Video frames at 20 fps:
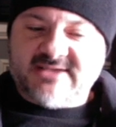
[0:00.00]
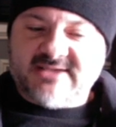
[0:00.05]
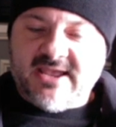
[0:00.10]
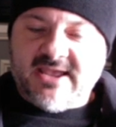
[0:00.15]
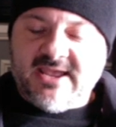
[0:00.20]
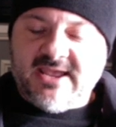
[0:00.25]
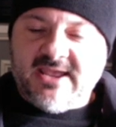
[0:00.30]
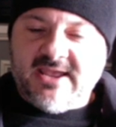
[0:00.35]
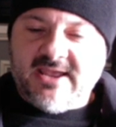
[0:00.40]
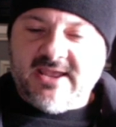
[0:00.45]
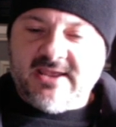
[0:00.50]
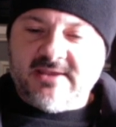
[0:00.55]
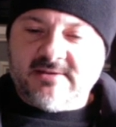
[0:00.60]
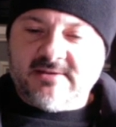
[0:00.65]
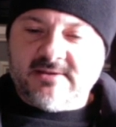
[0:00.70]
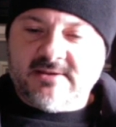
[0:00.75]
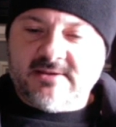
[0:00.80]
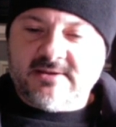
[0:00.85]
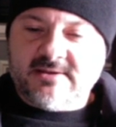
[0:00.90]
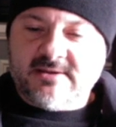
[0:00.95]

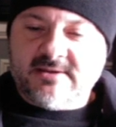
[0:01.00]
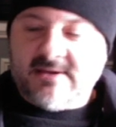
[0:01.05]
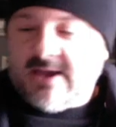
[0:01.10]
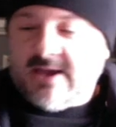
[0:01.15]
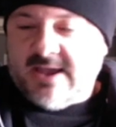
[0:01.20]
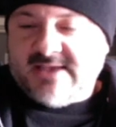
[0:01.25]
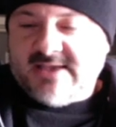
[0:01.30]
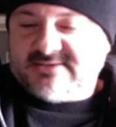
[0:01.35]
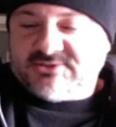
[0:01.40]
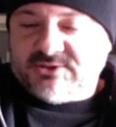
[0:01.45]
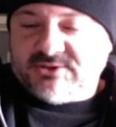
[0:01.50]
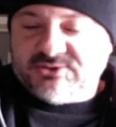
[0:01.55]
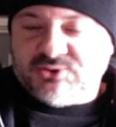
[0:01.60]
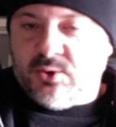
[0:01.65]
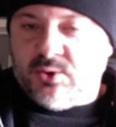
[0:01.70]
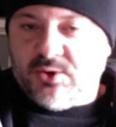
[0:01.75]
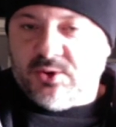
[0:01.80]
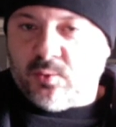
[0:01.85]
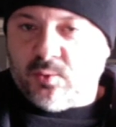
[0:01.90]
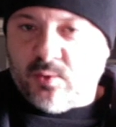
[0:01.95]
I guess there is
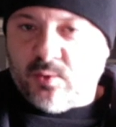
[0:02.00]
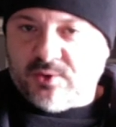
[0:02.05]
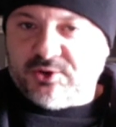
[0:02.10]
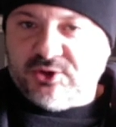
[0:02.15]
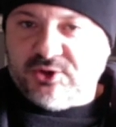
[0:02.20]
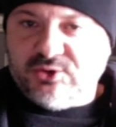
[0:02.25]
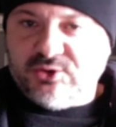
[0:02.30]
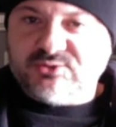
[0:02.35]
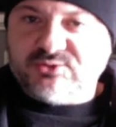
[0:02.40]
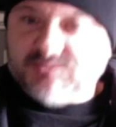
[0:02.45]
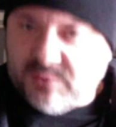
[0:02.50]
no other word to use,